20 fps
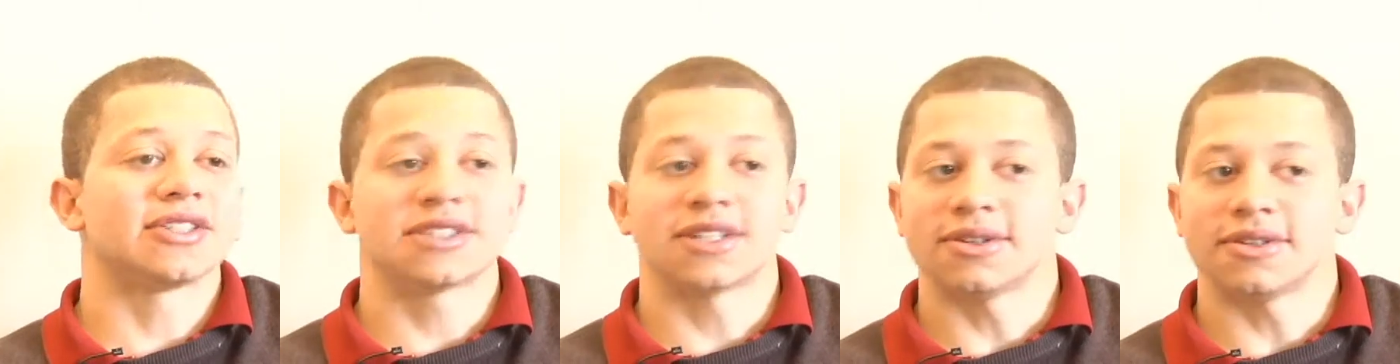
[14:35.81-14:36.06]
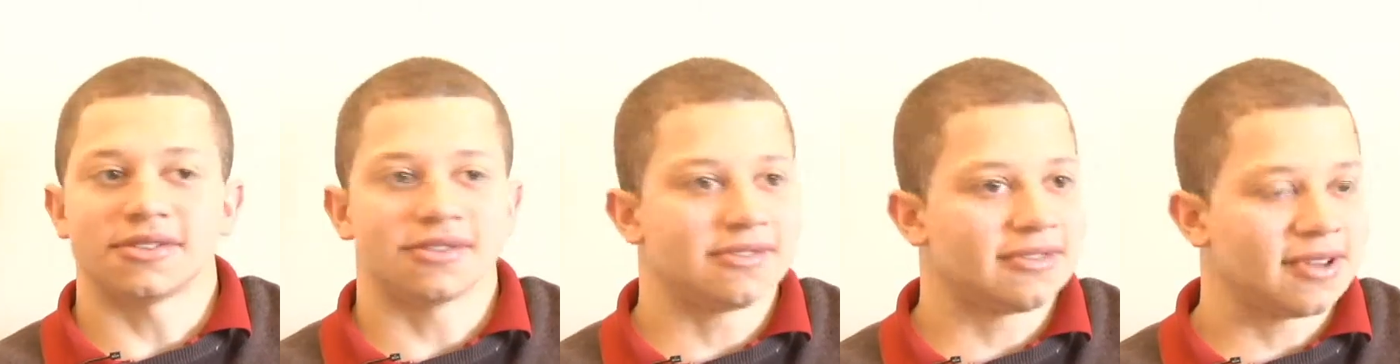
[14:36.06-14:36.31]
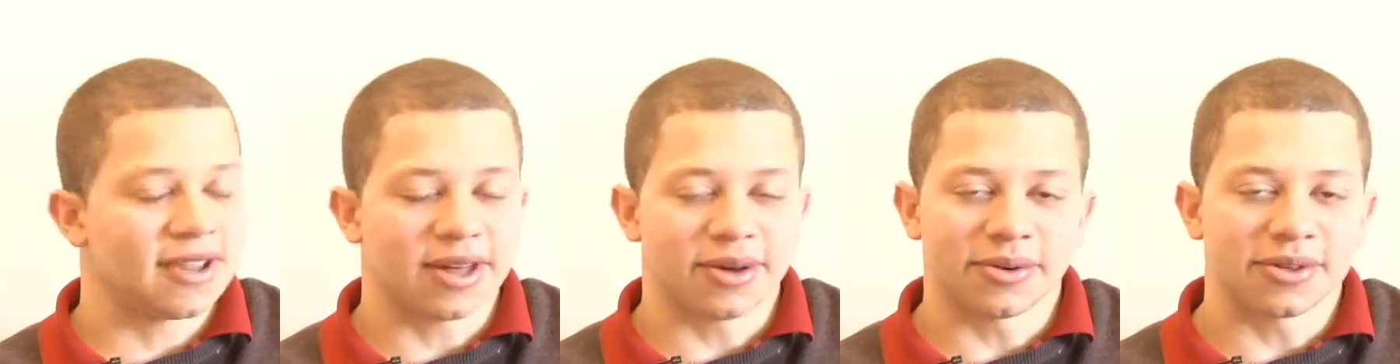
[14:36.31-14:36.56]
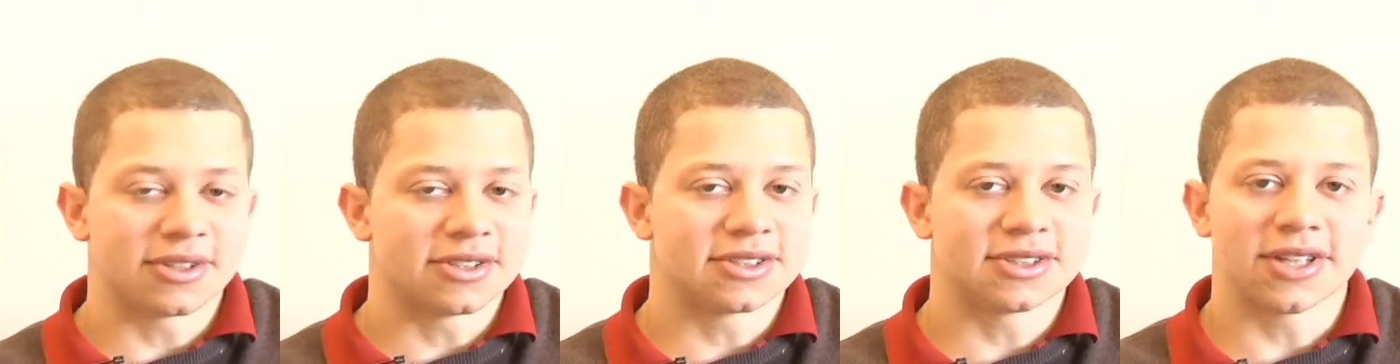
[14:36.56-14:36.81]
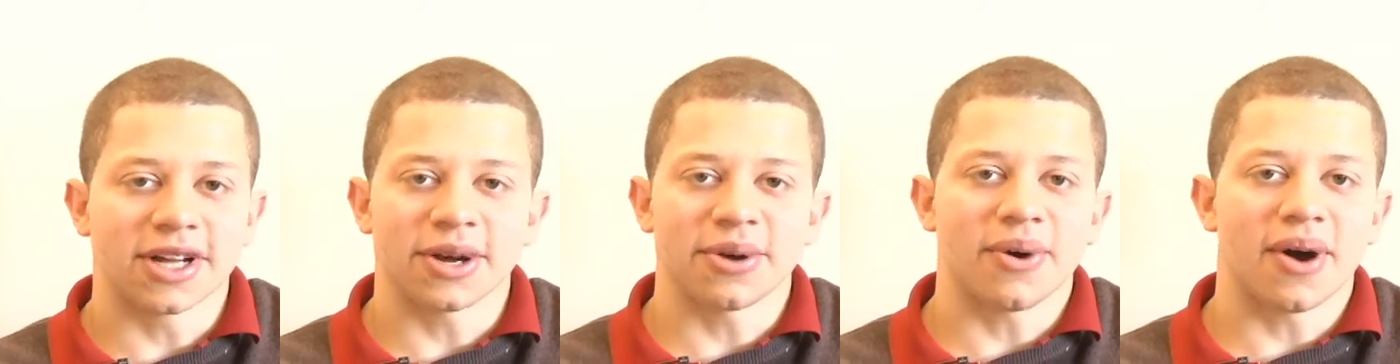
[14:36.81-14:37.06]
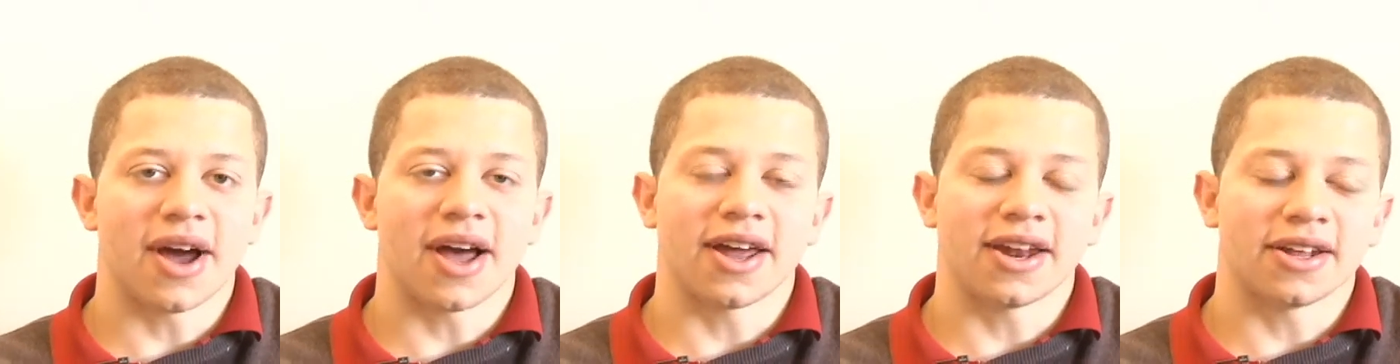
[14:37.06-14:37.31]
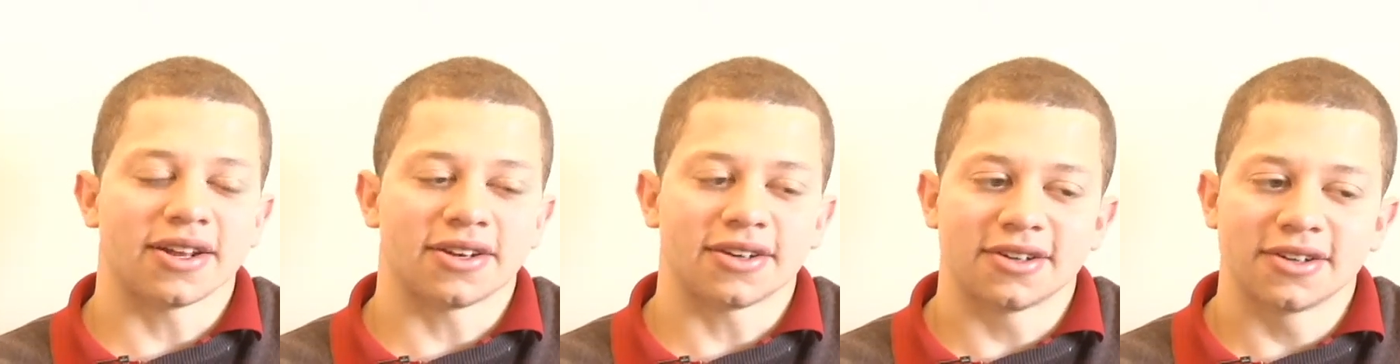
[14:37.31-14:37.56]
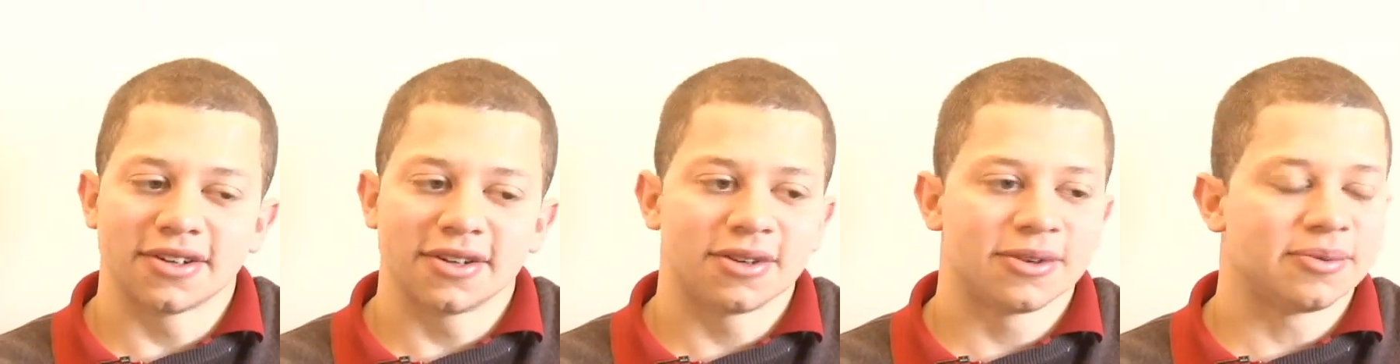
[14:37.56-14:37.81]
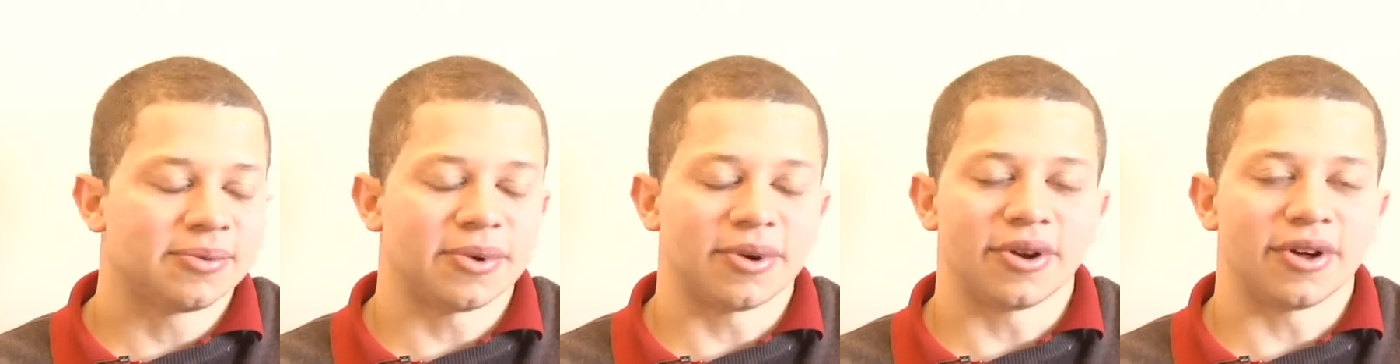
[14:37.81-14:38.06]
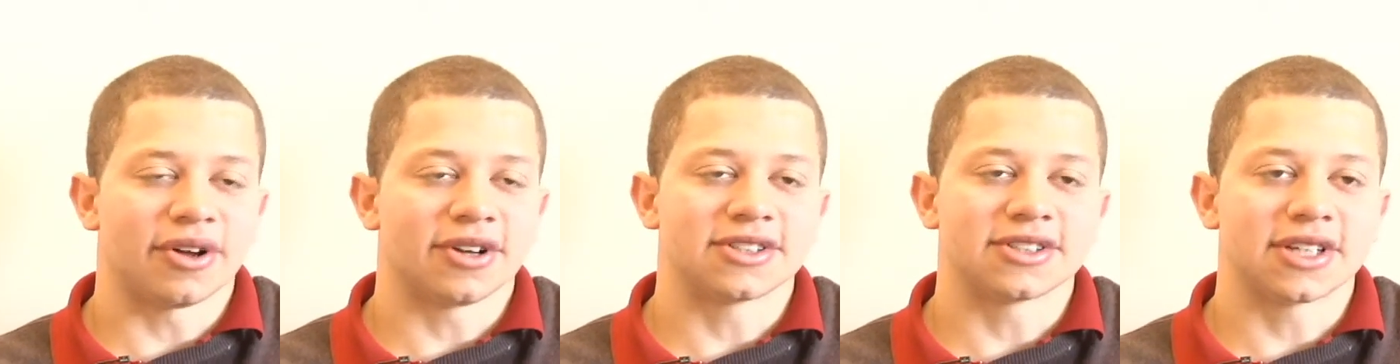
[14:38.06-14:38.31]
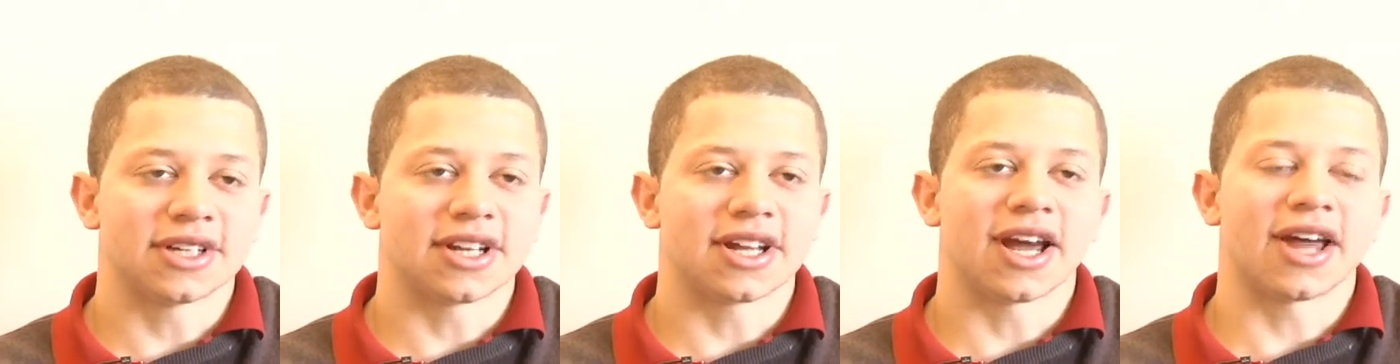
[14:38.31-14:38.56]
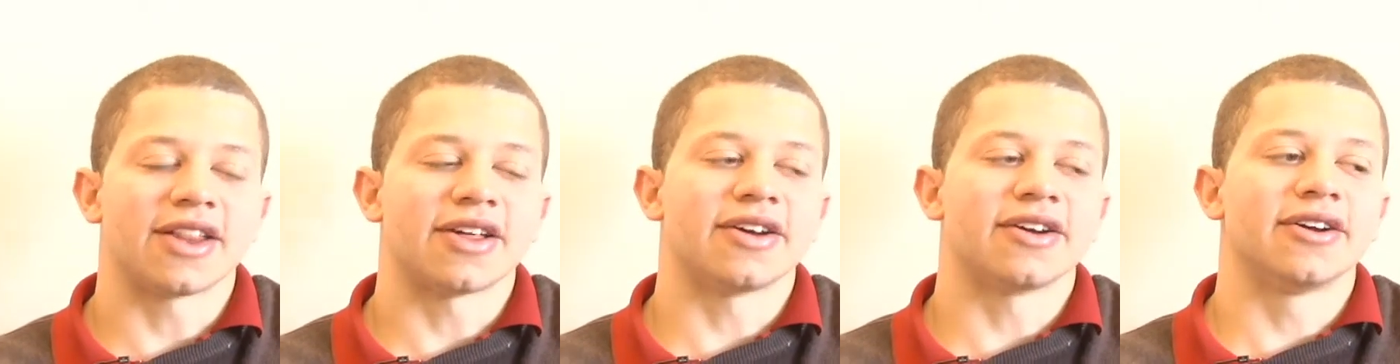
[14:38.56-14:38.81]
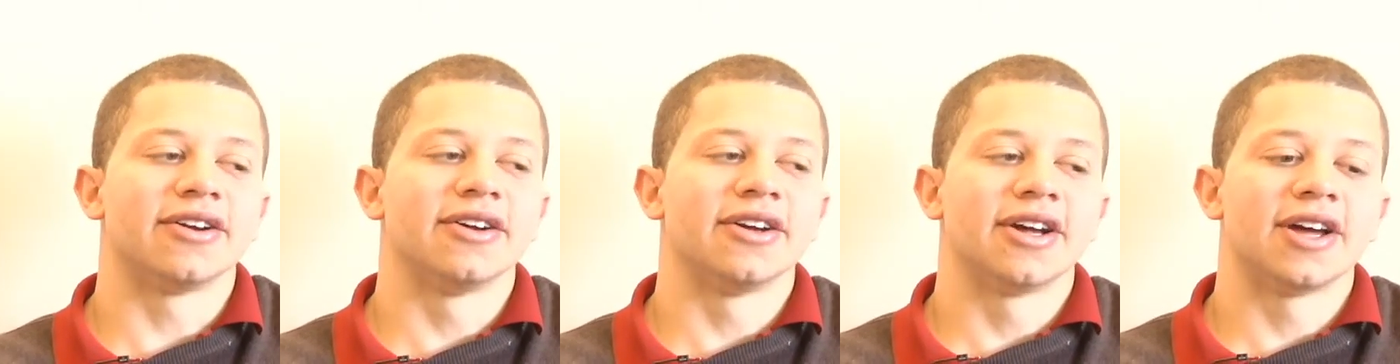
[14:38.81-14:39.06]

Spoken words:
that they would stay quiet and we'd all sit together.